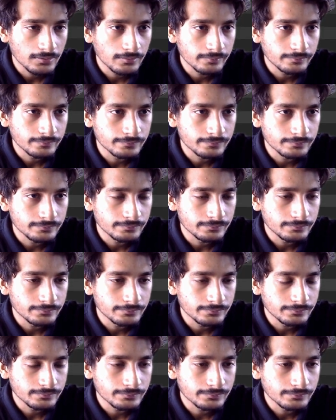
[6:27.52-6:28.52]

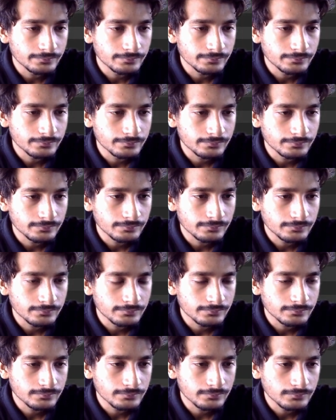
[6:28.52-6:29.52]

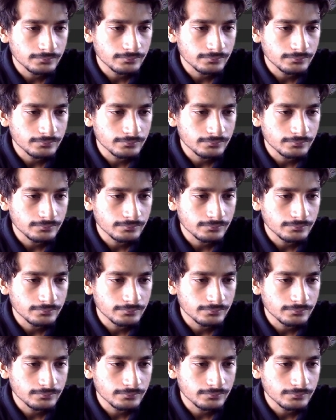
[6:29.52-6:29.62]
[no speech]